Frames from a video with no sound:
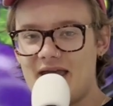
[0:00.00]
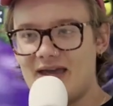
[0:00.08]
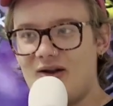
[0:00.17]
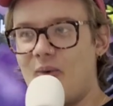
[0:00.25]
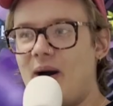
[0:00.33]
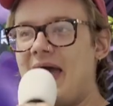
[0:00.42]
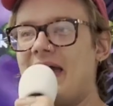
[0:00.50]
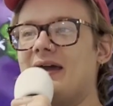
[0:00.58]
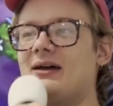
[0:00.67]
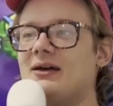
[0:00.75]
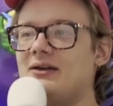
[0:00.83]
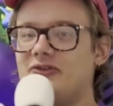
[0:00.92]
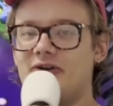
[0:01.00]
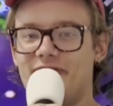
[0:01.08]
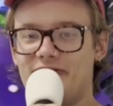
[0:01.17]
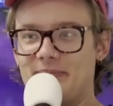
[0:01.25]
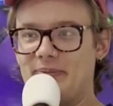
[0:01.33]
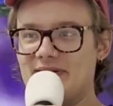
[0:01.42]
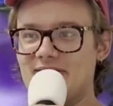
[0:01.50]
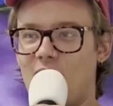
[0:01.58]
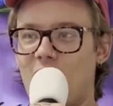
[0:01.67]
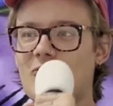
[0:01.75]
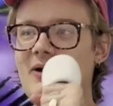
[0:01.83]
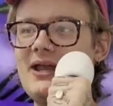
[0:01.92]
in a way to flippin'
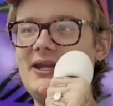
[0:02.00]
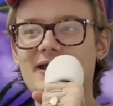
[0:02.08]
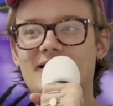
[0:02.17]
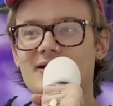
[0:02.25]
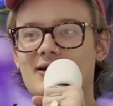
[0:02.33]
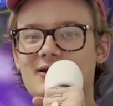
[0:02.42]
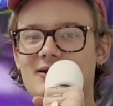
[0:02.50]
already